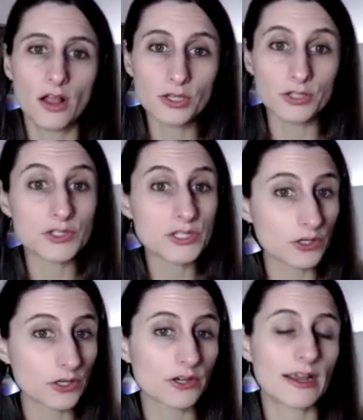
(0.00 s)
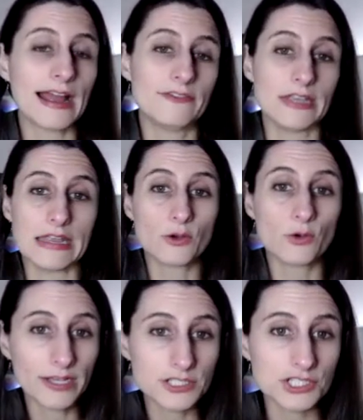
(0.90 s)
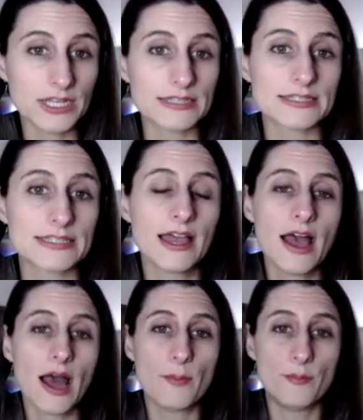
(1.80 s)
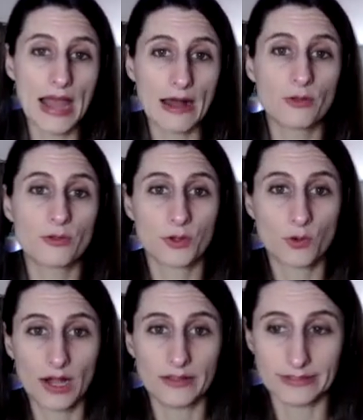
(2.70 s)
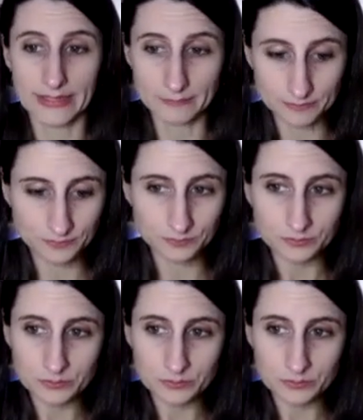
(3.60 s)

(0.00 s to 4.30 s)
all concerned or have any questions about the quality.